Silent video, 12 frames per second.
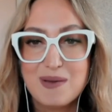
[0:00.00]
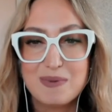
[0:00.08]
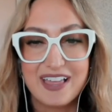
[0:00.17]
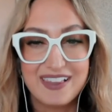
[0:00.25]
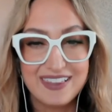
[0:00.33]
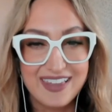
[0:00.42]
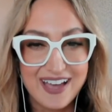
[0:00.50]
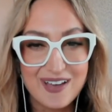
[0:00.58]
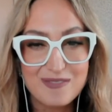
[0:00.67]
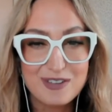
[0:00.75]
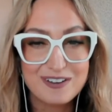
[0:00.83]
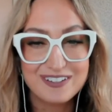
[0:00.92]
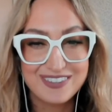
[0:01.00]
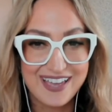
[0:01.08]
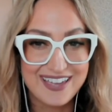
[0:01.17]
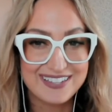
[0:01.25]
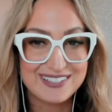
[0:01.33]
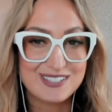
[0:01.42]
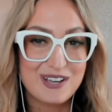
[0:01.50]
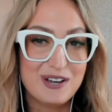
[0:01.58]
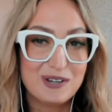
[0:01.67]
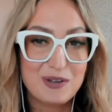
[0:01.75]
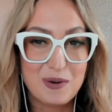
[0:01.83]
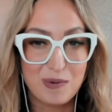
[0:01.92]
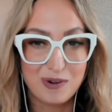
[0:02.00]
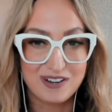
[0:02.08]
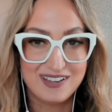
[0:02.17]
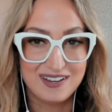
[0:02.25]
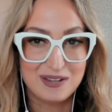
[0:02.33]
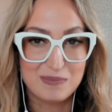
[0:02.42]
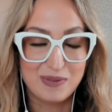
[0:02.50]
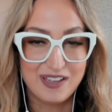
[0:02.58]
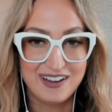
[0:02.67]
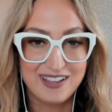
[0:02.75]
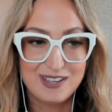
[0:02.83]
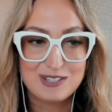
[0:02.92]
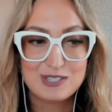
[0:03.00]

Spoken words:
But I love your lens on coordinated planning.